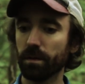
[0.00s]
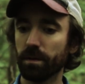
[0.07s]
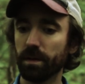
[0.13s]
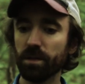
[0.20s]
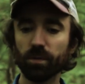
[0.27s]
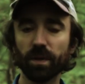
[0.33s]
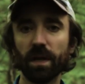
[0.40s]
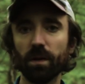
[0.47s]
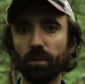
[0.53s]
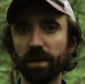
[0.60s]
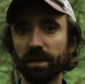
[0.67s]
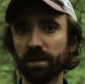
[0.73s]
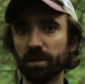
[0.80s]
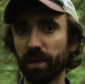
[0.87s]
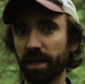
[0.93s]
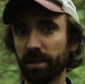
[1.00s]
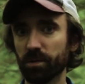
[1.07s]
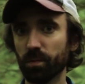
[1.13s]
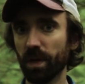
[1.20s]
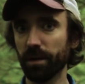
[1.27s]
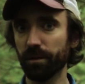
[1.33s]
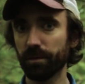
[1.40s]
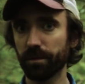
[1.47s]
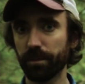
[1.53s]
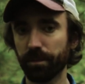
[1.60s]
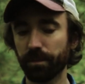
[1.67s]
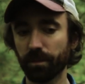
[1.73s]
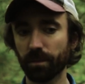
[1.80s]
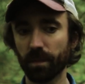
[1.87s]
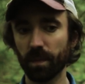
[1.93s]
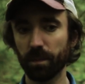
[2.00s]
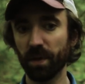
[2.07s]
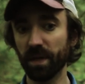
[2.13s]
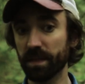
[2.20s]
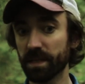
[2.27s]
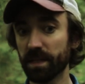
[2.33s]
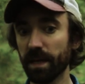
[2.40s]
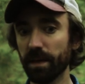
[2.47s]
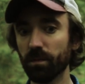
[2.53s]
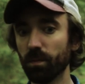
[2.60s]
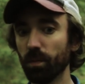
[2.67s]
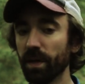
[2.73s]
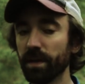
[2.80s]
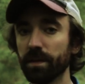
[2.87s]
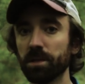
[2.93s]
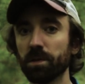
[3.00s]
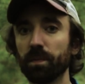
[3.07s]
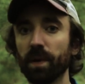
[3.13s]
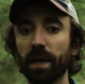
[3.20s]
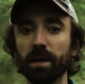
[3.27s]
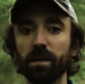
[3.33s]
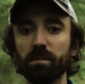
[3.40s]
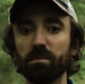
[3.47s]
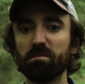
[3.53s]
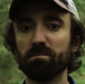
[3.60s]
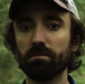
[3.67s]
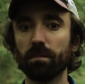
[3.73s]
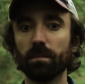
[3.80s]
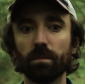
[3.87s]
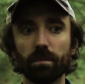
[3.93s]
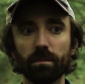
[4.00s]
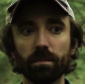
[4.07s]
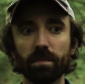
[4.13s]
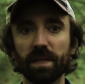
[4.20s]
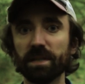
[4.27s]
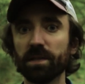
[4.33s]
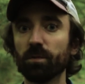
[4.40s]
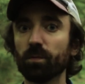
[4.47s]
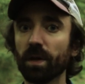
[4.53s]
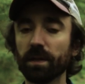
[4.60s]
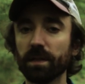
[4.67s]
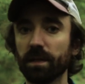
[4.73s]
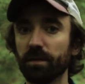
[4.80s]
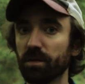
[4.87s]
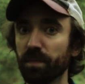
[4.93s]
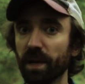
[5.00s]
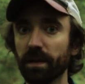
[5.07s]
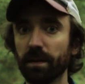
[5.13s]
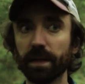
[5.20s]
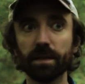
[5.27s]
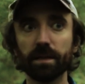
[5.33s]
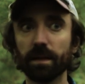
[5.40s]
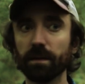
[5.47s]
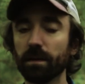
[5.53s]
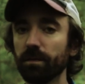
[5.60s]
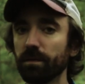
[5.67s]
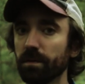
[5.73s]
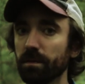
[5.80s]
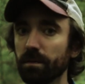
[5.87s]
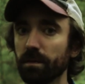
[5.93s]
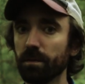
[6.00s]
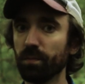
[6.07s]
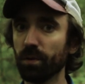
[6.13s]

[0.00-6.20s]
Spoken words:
these were not witnessed by his wife, but instead witnessed by distant relatives of Peleg's that lived in